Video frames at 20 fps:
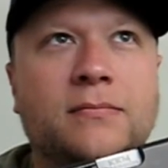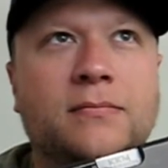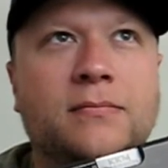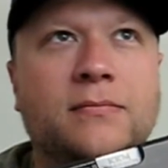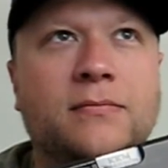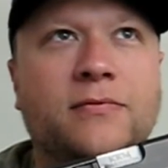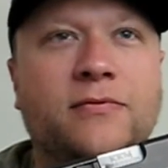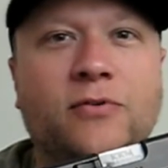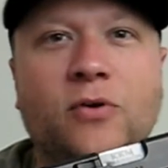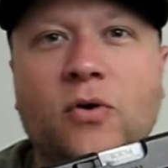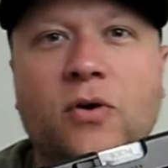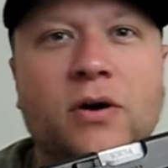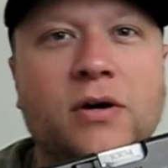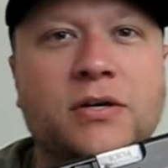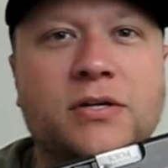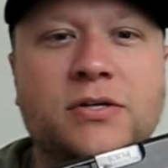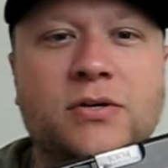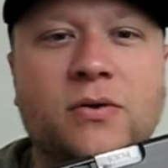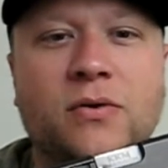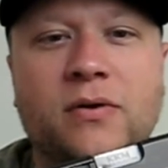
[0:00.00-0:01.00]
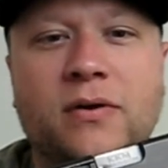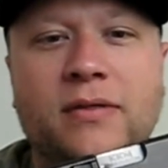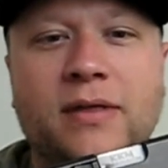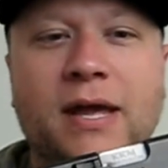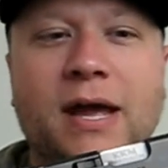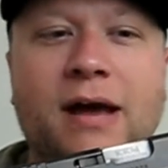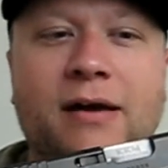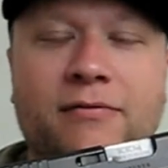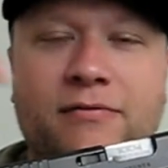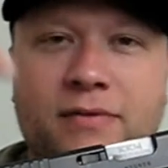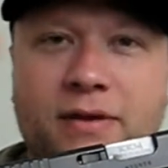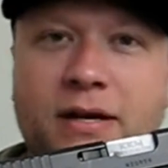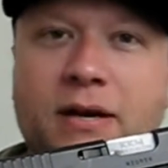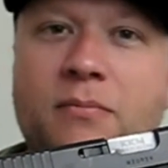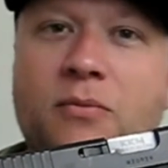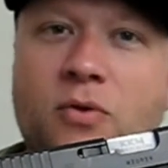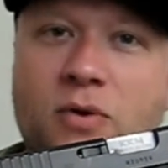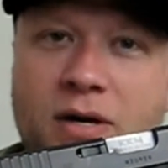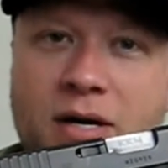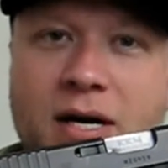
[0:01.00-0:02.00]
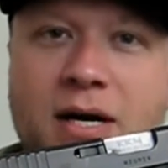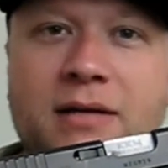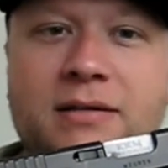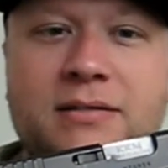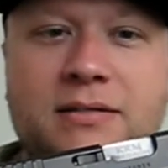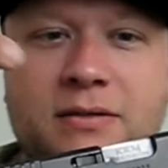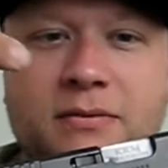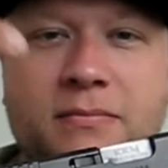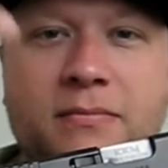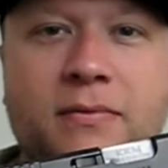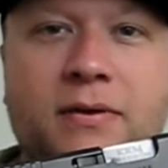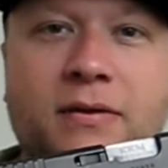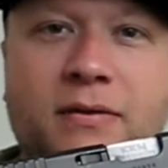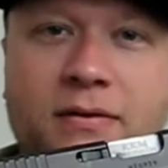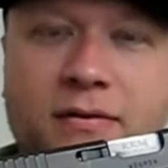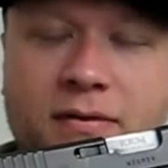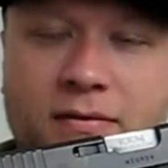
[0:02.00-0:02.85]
forged, or they have like a more custom,